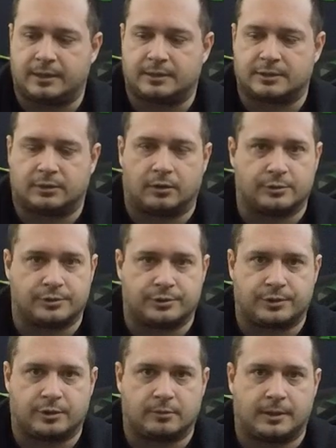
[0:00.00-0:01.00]
this larger
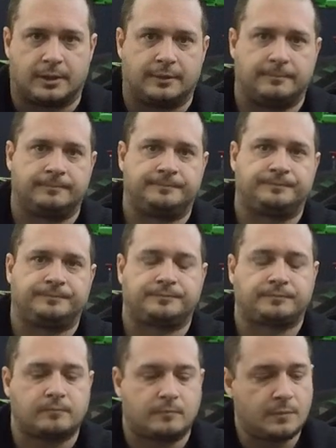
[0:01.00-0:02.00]
turbine.
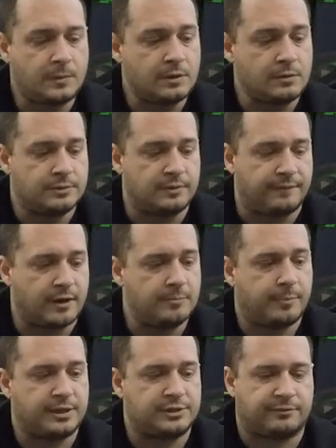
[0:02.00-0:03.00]
So very
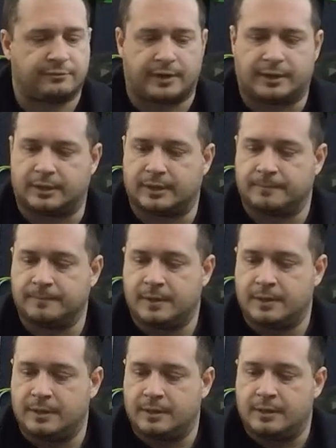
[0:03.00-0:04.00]
budget friendly.
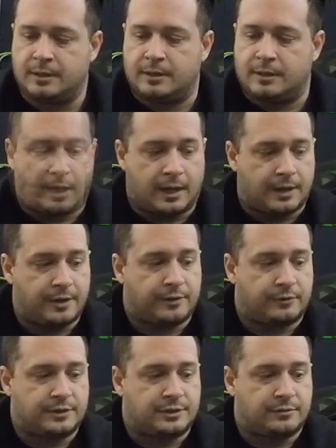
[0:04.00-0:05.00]
Another
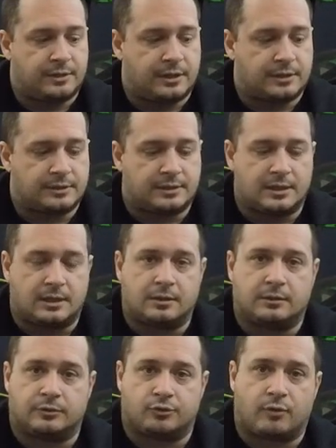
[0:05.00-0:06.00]
issue is
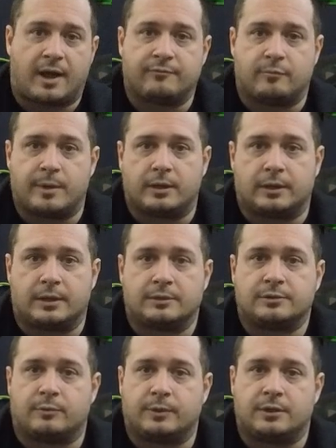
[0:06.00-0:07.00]
the drivability.
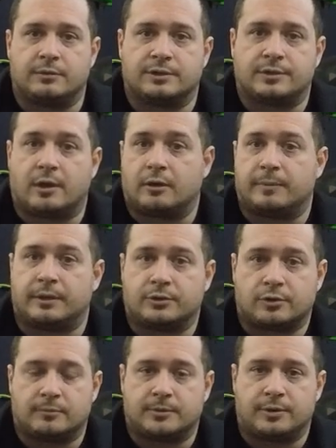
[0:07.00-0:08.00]
So when you install a big
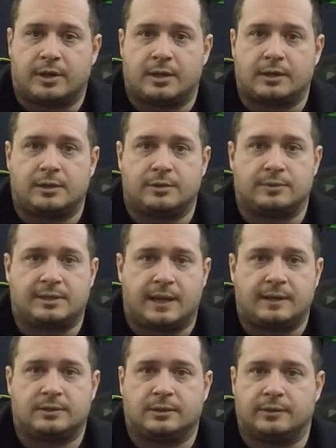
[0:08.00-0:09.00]
turbo kit, you
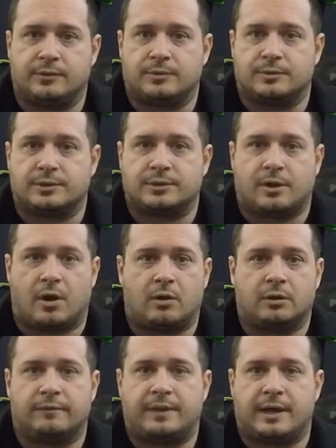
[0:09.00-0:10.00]
tend to lose
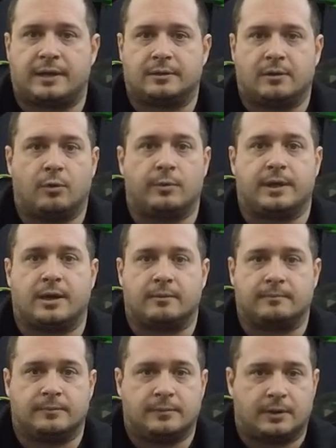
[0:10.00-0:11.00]
all of that
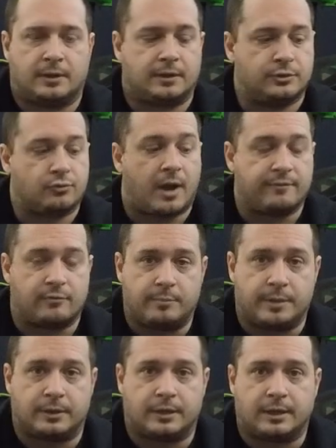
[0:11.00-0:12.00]
OEM
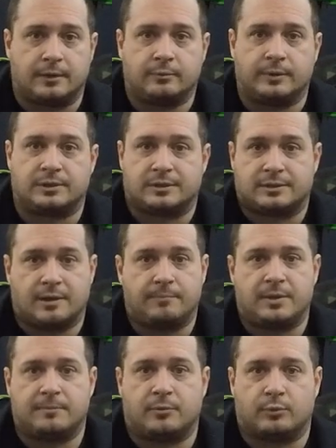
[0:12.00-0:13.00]
drivability, which some
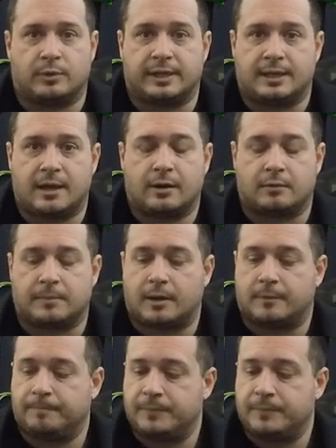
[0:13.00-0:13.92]
people really care about.